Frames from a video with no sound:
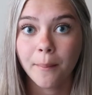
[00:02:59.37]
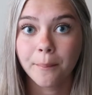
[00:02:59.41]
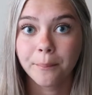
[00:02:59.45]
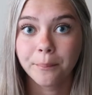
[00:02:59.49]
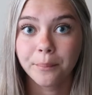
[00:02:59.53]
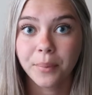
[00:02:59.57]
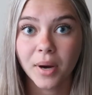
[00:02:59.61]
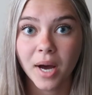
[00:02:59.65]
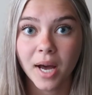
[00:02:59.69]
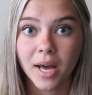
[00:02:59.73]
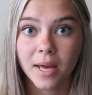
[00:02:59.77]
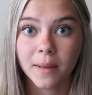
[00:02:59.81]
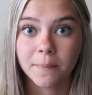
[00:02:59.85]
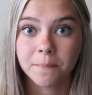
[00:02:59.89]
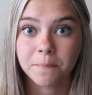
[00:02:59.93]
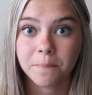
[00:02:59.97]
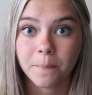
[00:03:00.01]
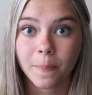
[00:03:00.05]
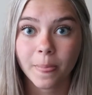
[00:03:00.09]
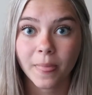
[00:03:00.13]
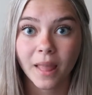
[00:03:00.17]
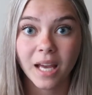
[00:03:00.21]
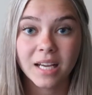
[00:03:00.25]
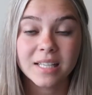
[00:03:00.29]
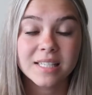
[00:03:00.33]
but
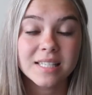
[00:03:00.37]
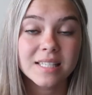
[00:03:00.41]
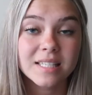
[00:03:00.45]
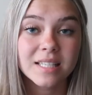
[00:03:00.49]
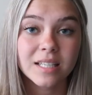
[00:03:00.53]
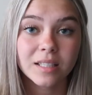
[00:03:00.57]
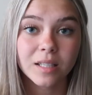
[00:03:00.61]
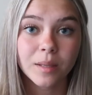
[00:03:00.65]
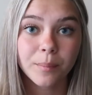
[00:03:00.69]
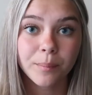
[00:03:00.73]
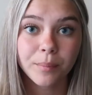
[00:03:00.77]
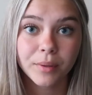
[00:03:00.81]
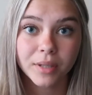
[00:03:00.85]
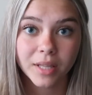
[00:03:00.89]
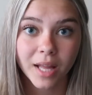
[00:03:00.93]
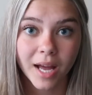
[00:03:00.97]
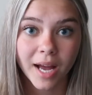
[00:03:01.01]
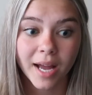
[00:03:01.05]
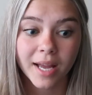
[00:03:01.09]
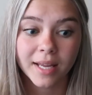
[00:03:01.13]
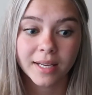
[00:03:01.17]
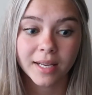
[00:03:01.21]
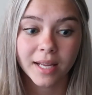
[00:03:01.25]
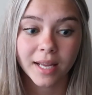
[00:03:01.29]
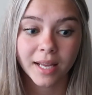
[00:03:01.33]
I still
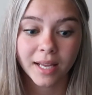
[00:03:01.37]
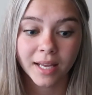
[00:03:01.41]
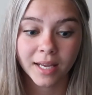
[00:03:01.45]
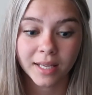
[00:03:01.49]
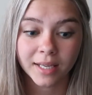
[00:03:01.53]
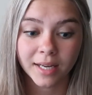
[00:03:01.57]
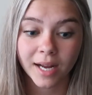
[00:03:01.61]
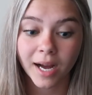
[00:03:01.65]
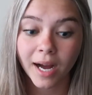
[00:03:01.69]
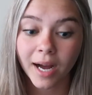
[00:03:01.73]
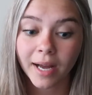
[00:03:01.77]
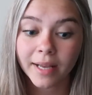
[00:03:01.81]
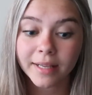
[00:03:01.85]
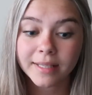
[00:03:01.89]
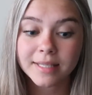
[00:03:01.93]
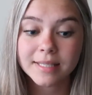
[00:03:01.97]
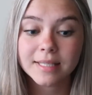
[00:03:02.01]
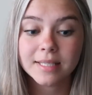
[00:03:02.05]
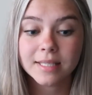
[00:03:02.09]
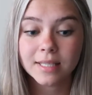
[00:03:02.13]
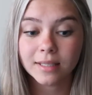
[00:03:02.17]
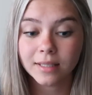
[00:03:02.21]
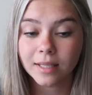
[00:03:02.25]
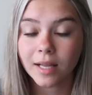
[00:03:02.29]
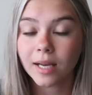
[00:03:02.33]
applied and I
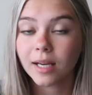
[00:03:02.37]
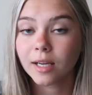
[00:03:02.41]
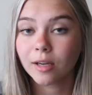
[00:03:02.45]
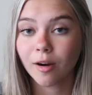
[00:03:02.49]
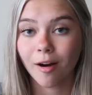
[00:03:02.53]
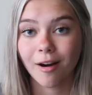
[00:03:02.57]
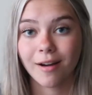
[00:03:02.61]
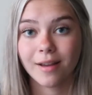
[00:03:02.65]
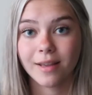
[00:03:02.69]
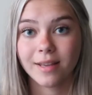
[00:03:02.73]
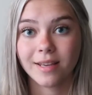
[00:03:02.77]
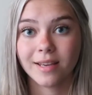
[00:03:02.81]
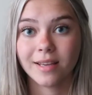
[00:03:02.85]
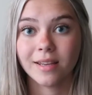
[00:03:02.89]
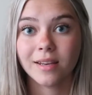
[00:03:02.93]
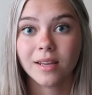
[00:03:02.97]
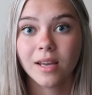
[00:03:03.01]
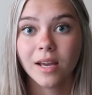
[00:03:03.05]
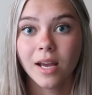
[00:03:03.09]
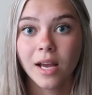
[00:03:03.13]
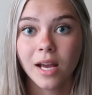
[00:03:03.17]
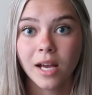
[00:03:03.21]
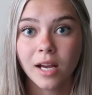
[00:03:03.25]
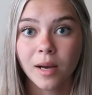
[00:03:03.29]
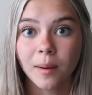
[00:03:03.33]
still got in.
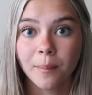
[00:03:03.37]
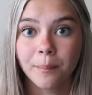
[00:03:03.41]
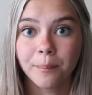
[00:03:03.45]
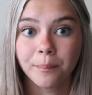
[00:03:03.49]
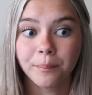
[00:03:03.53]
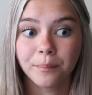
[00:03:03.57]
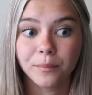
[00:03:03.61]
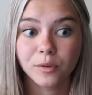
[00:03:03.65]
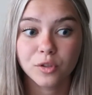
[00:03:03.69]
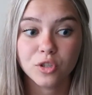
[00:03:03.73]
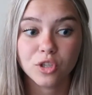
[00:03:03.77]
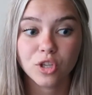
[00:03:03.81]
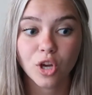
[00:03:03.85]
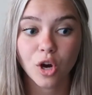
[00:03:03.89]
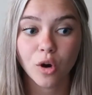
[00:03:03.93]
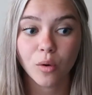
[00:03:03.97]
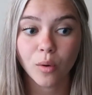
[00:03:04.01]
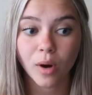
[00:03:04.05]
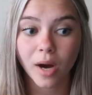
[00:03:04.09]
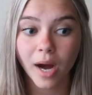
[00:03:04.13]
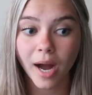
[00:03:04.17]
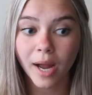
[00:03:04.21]
So